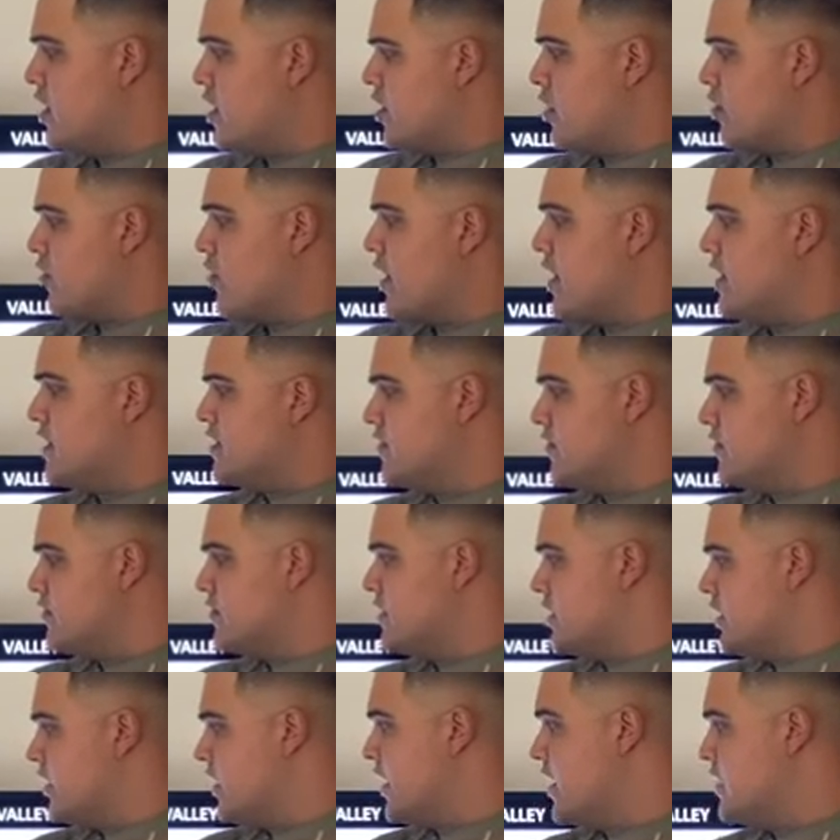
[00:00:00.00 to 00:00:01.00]
grades
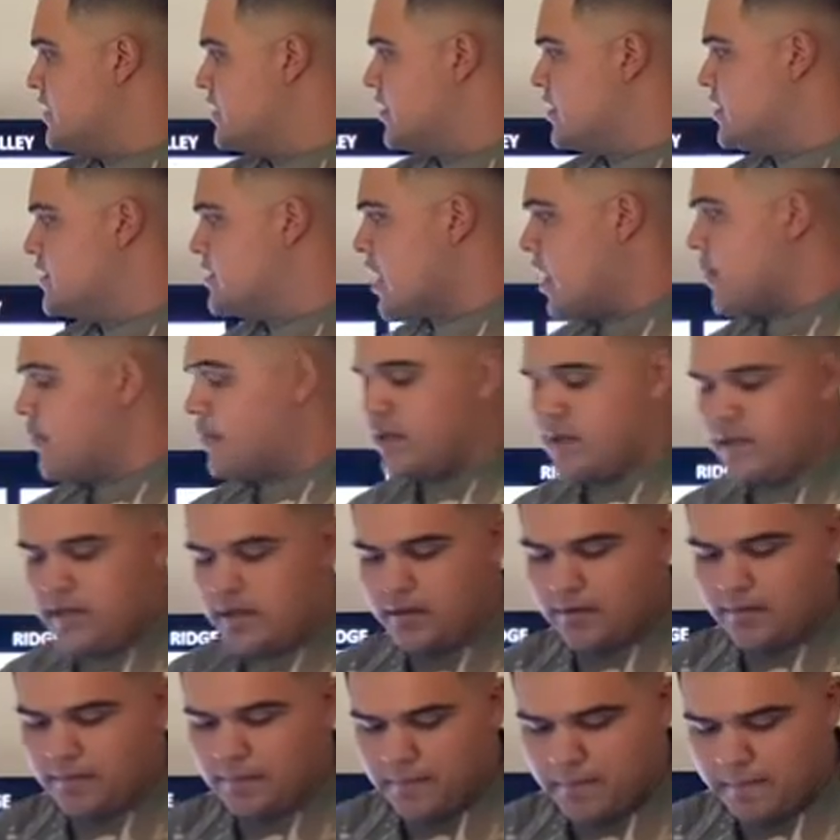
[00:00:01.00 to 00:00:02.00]
until you get to the top of the
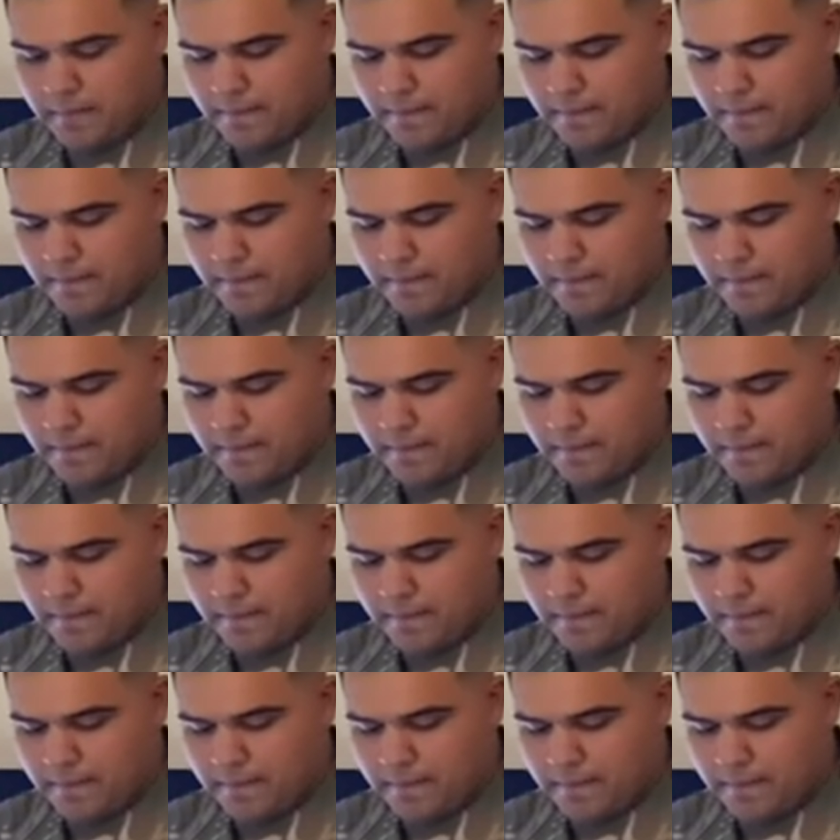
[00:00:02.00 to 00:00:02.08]
hill.